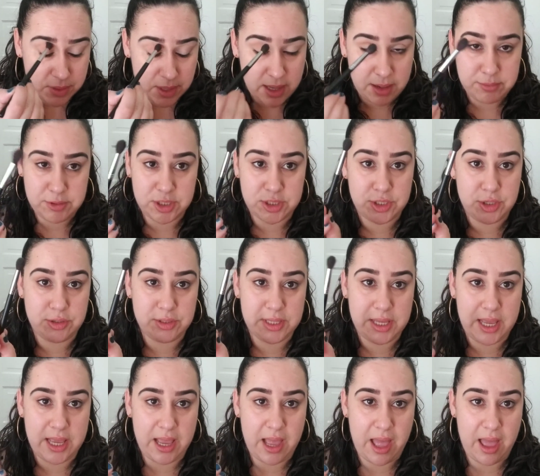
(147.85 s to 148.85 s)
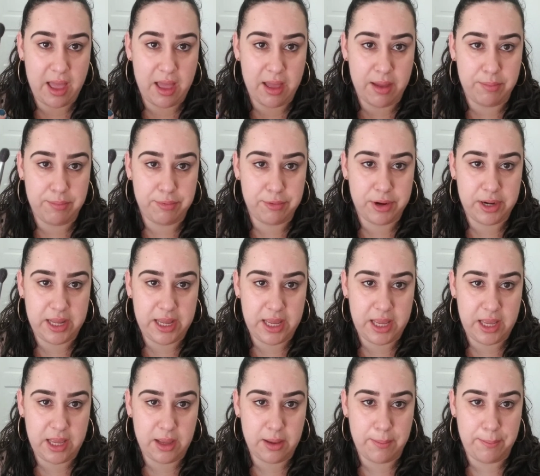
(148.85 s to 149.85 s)
I'm just using a
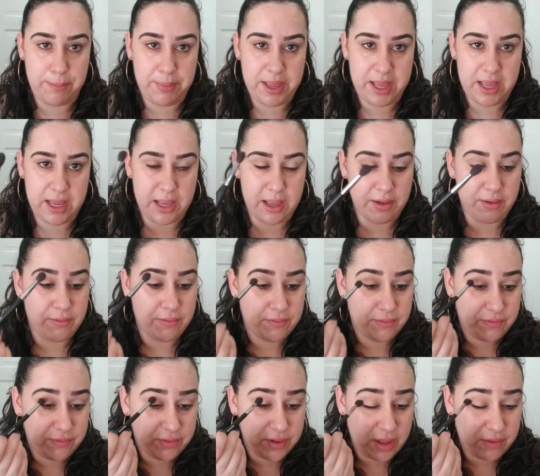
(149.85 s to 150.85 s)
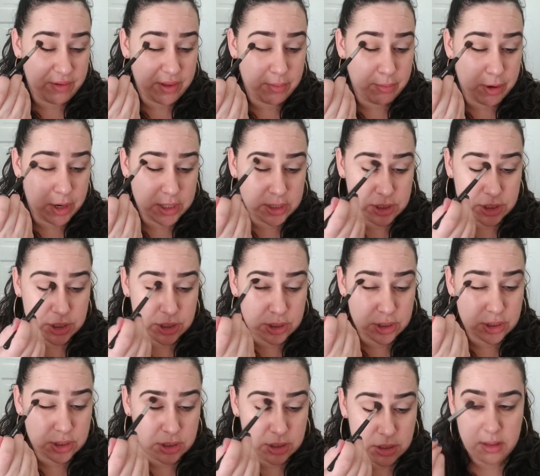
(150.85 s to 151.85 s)
pretty big fluffy brush.
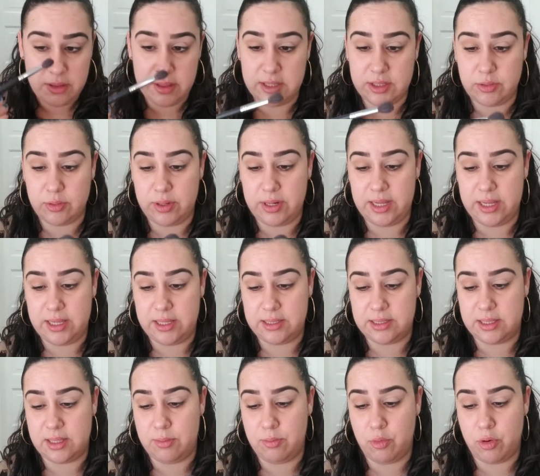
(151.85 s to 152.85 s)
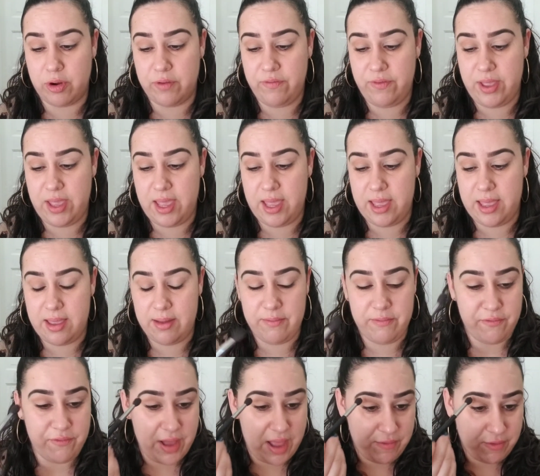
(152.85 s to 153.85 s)
This one is the Morphe
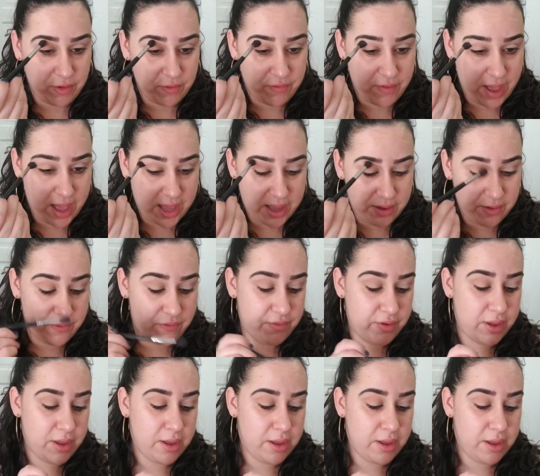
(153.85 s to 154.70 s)
M505.